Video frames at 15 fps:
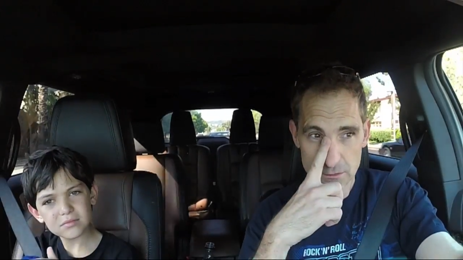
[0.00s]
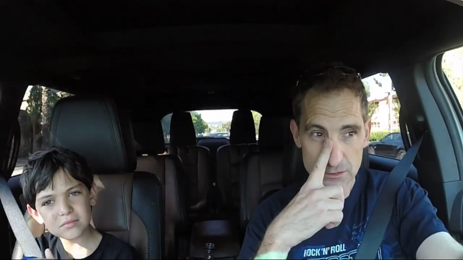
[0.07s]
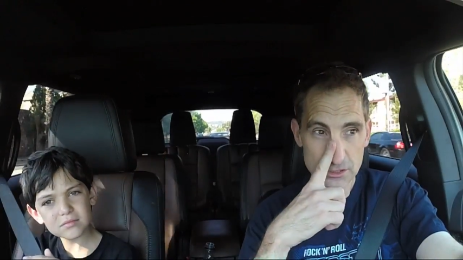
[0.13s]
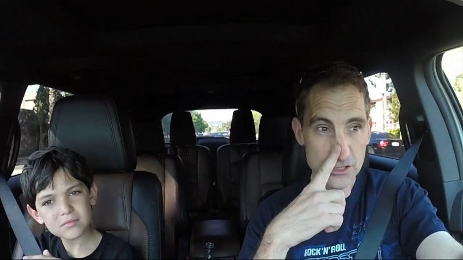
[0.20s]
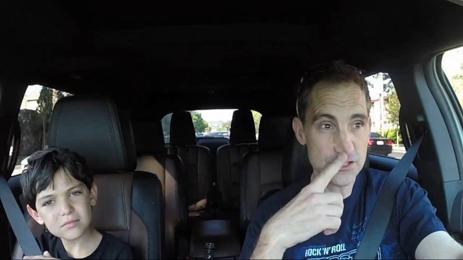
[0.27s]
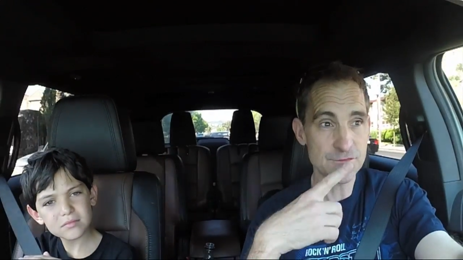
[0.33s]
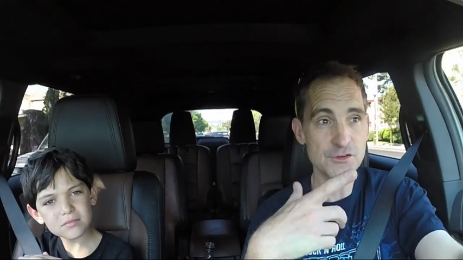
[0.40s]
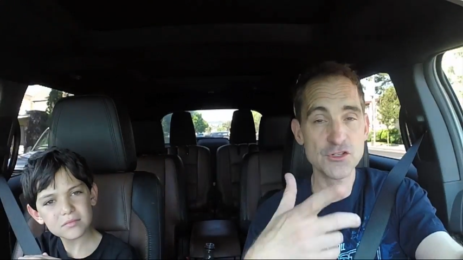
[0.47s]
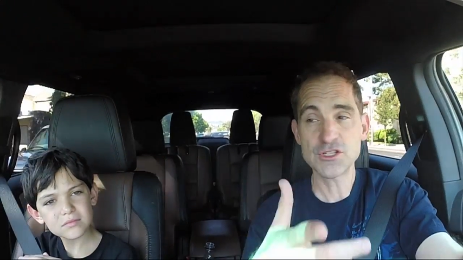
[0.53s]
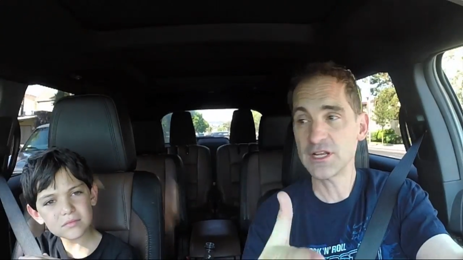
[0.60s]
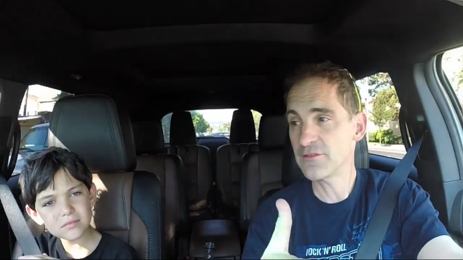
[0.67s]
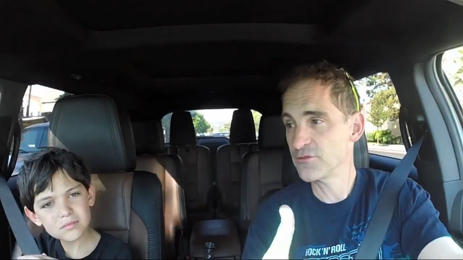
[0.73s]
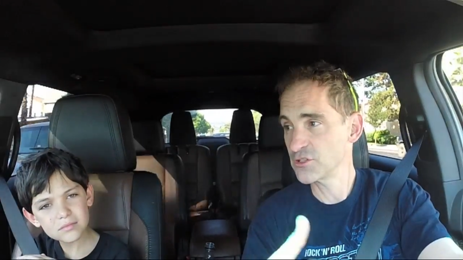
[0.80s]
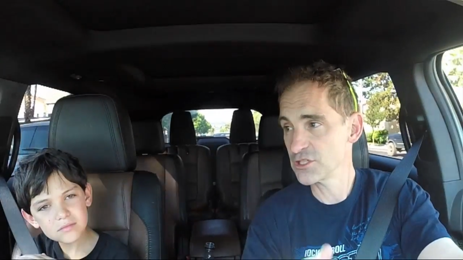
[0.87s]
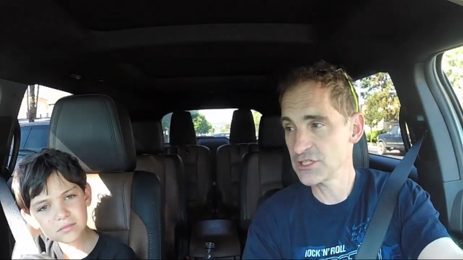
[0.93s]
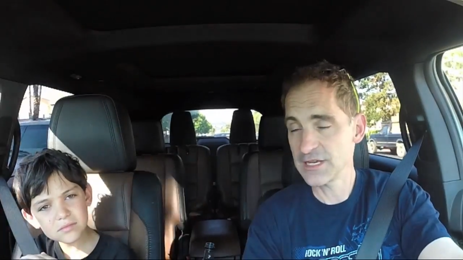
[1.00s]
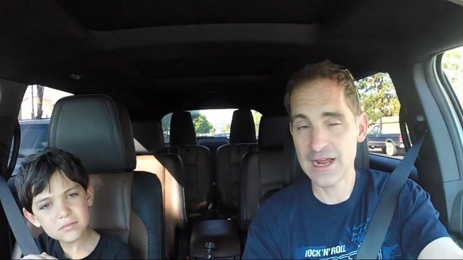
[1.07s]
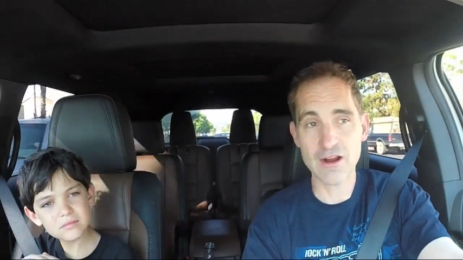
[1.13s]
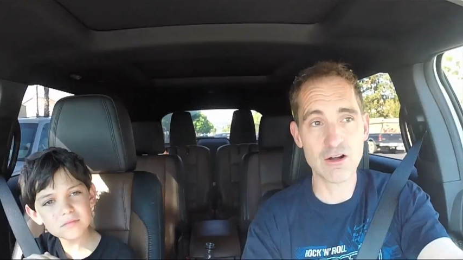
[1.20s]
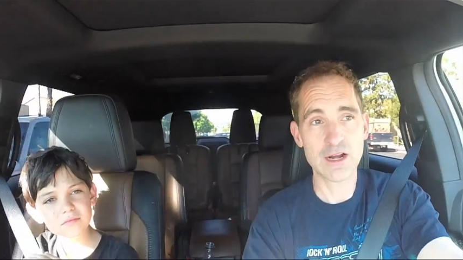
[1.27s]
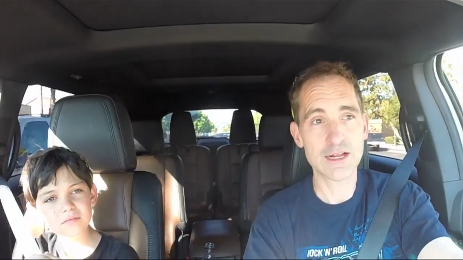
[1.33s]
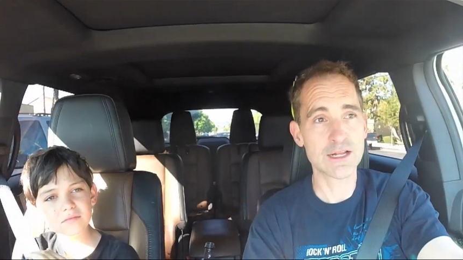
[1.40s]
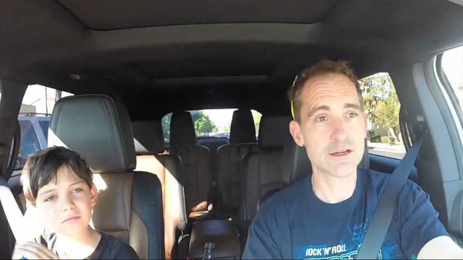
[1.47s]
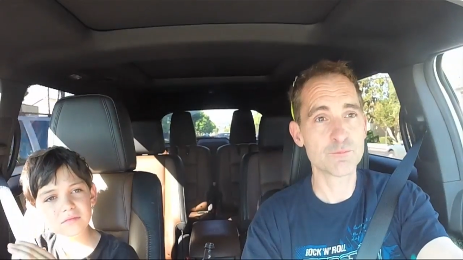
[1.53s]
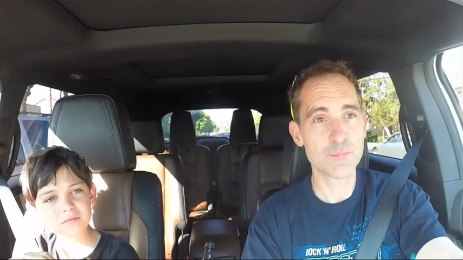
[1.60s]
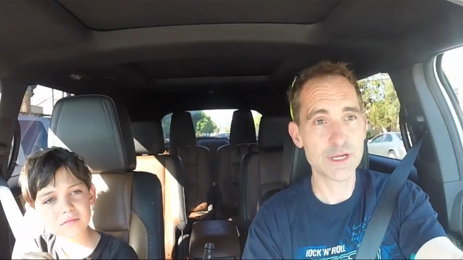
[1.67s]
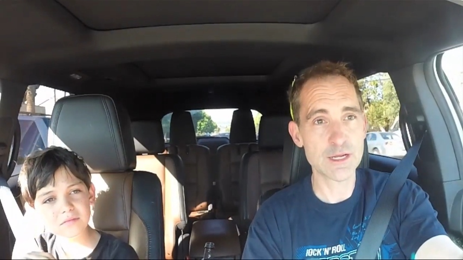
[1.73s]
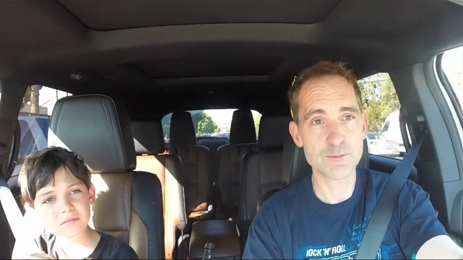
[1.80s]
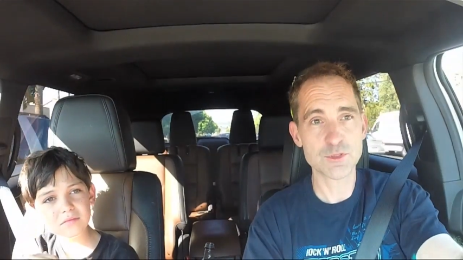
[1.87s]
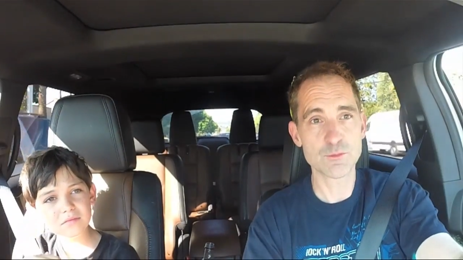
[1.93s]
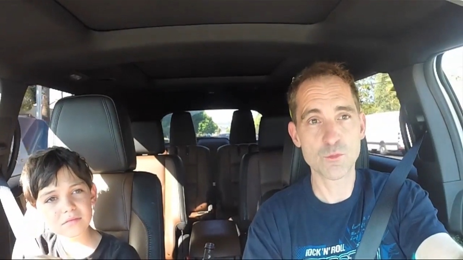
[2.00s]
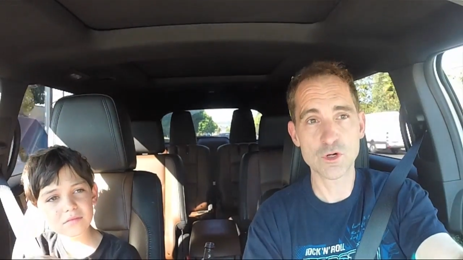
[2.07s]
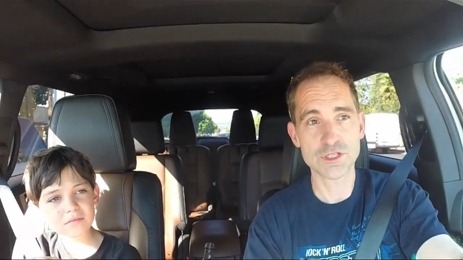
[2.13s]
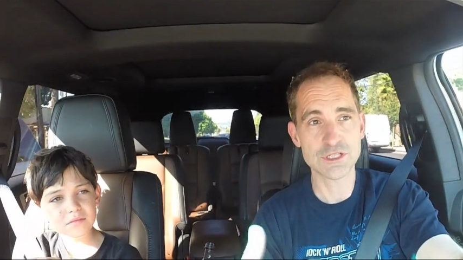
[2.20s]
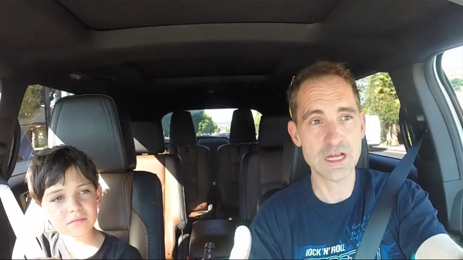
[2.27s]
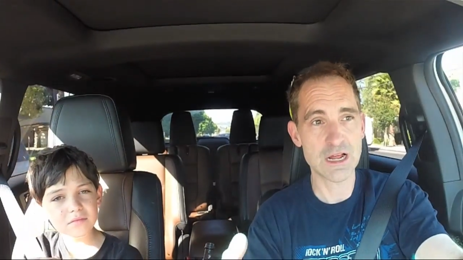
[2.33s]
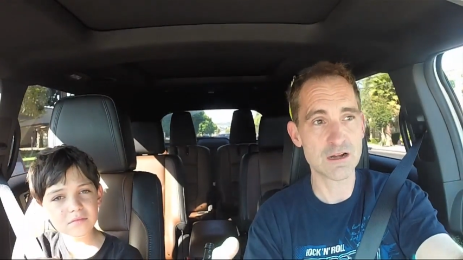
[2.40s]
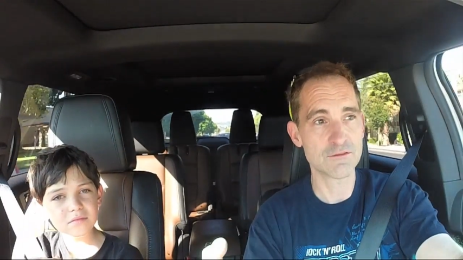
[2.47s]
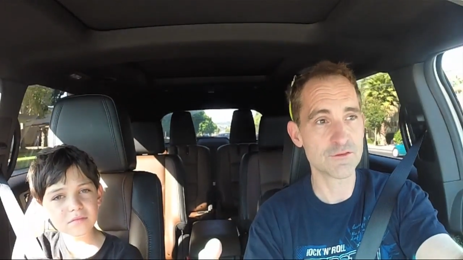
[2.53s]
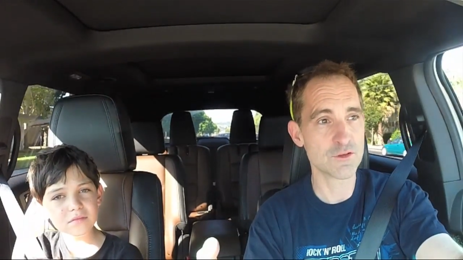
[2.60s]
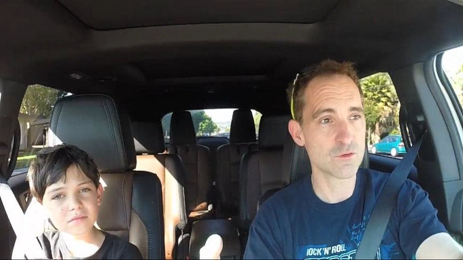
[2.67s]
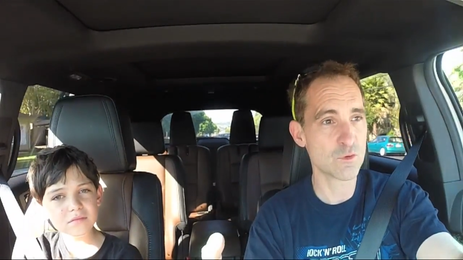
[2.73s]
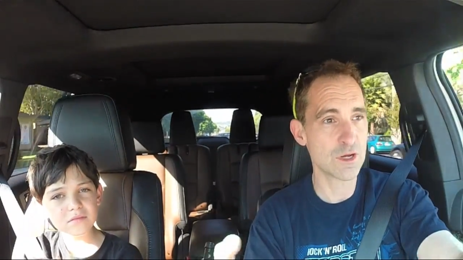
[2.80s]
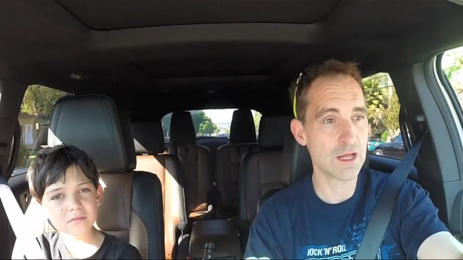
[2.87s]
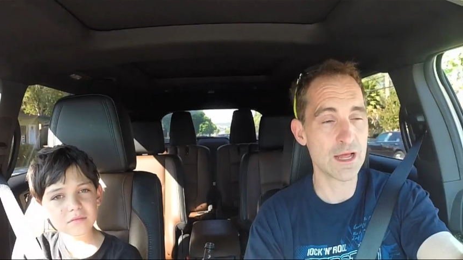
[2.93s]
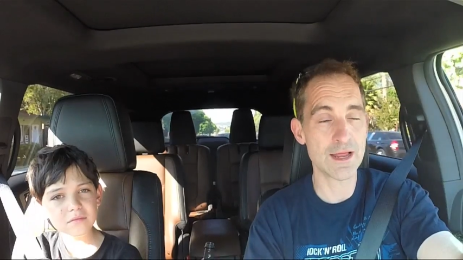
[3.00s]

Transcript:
Speaker 1: because if you're staying for just an hour, I got to pick up some more solder for the weld.